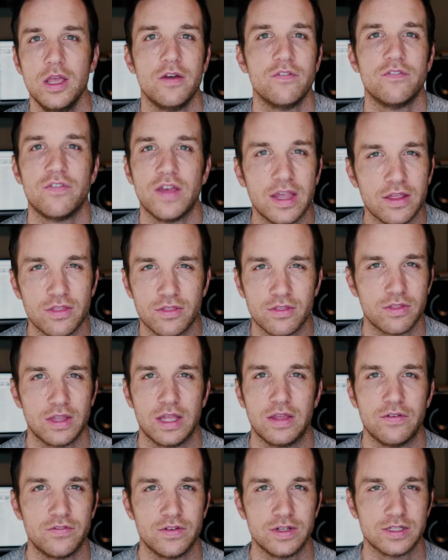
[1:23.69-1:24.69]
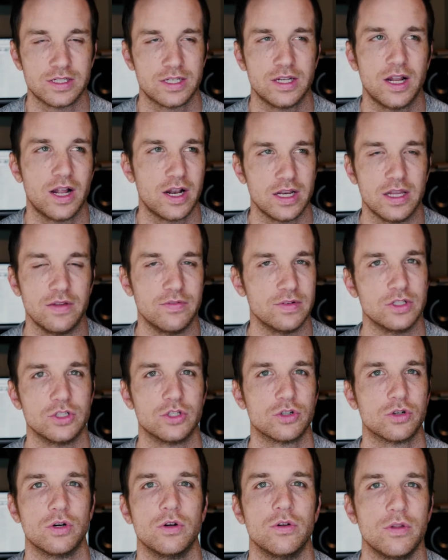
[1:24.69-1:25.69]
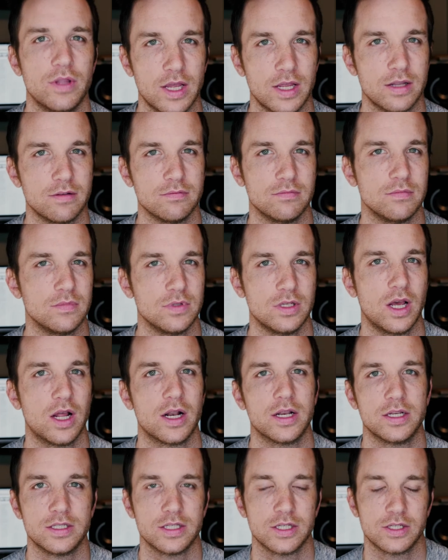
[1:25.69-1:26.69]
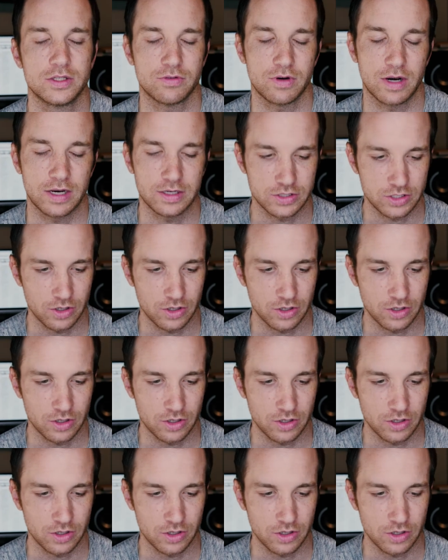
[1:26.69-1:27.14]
faith if it's not even true that God exists, right?